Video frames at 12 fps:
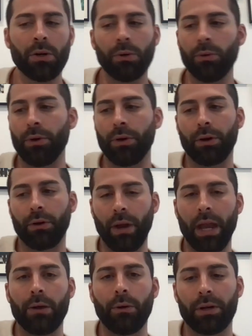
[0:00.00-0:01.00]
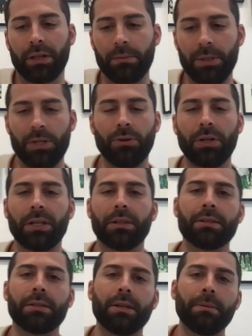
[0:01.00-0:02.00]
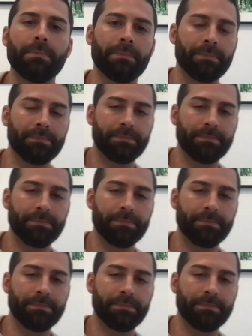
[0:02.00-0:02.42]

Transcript: who are great, who are going to be joining the team.